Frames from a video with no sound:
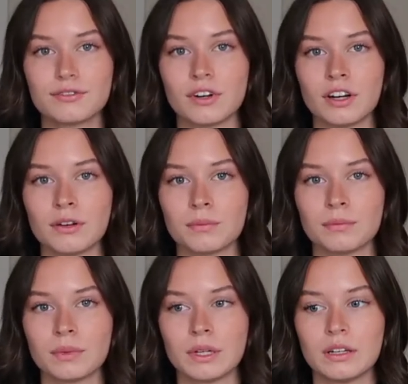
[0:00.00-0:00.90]

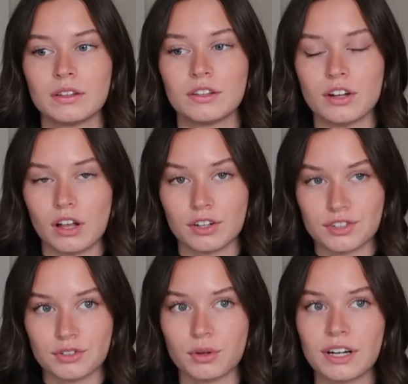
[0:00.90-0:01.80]
from the dollar
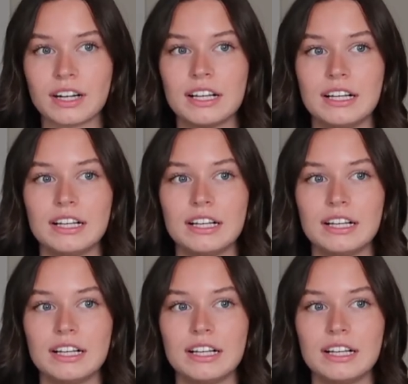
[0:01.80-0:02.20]
store,